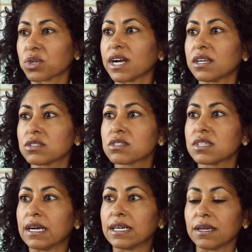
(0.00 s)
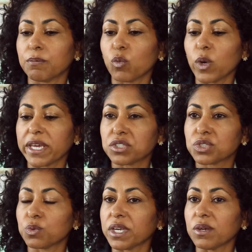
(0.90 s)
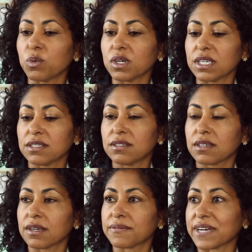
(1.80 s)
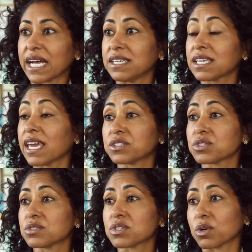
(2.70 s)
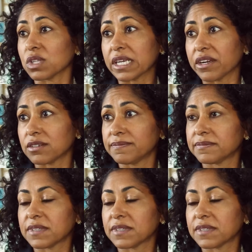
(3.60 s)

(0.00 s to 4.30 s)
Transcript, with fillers: trials, um, which we would uh, find cancers earlier,